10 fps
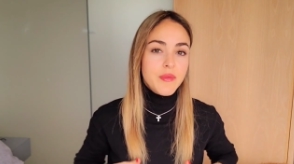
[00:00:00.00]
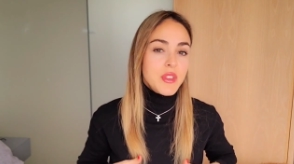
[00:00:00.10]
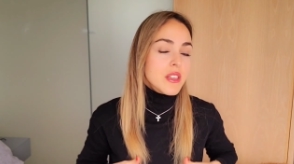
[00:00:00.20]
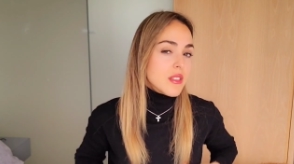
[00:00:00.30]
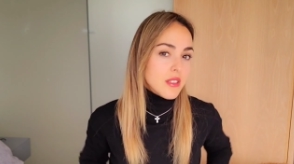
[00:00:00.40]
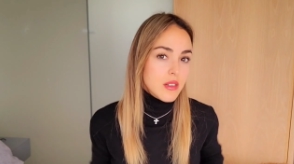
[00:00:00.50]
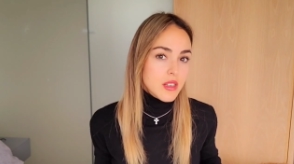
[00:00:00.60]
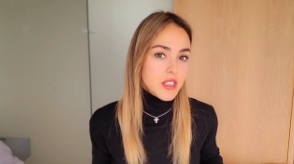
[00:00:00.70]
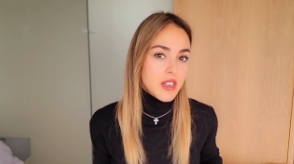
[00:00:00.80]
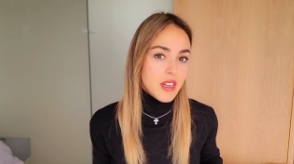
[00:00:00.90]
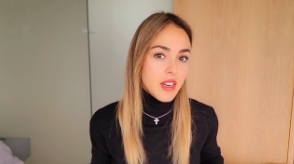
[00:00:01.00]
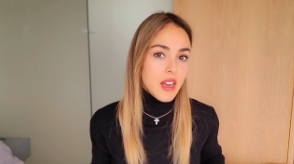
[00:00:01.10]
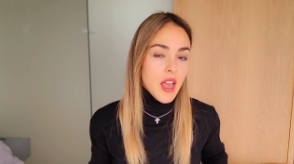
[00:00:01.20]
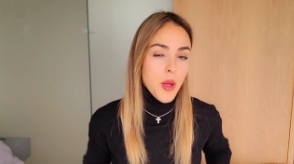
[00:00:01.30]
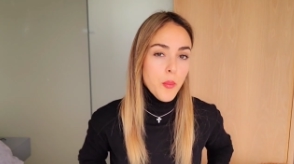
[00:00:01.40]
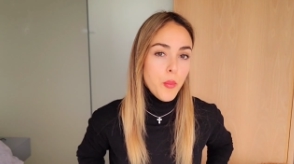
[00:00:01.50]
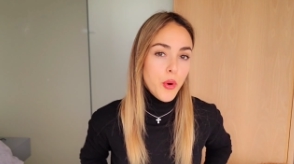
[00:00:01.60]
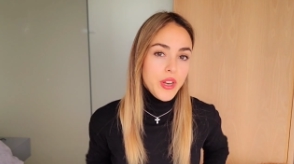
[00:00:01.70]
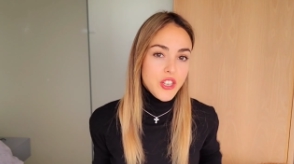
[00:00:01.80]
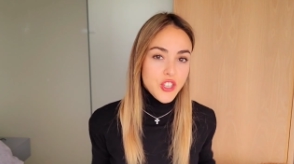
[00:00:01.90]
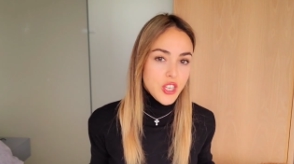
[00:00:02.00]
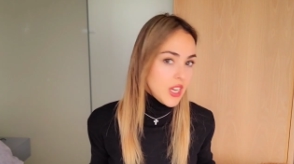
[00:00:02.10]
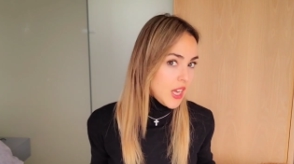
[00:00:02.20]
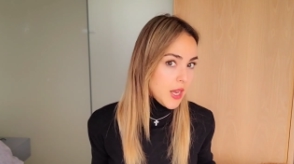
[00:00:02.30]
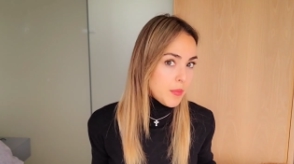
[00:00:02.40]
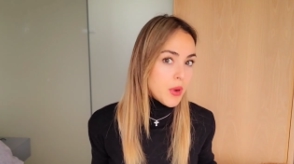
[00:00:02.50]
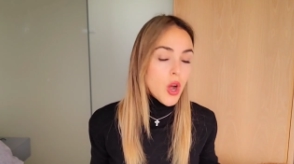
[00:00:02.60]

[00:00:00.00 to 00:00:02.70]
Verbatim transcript: certain body shape